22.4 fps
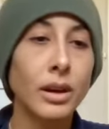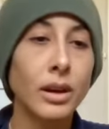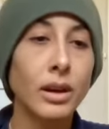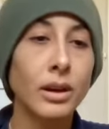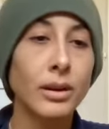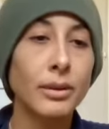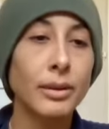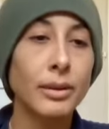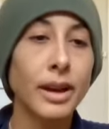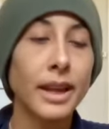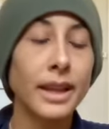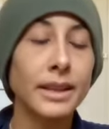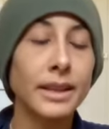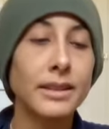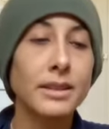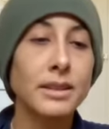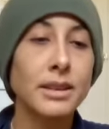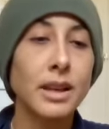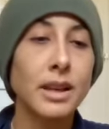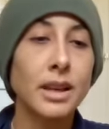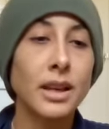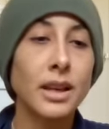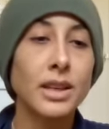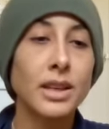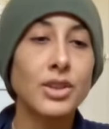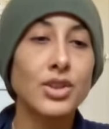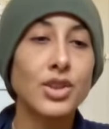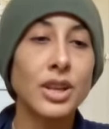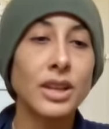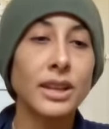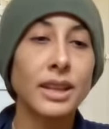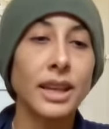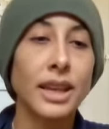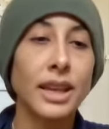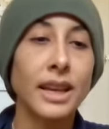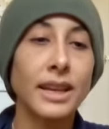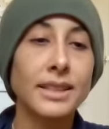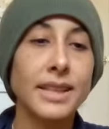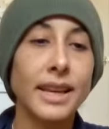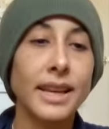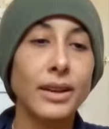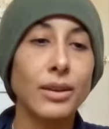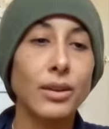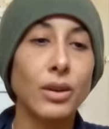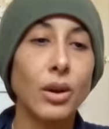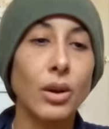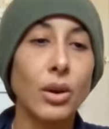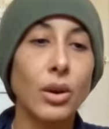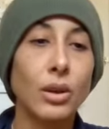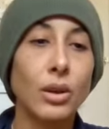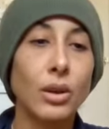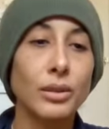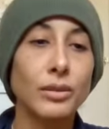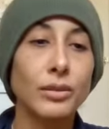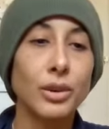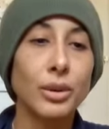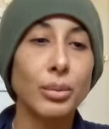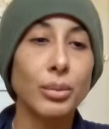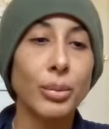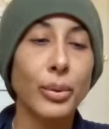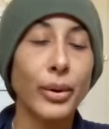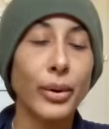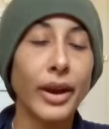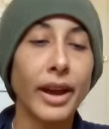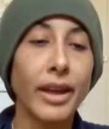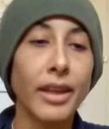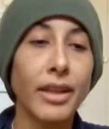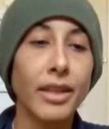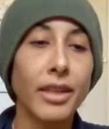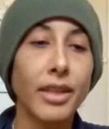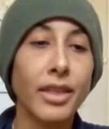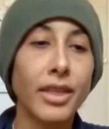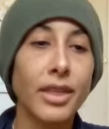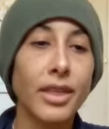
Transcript: All right, gently exhale all of your breath.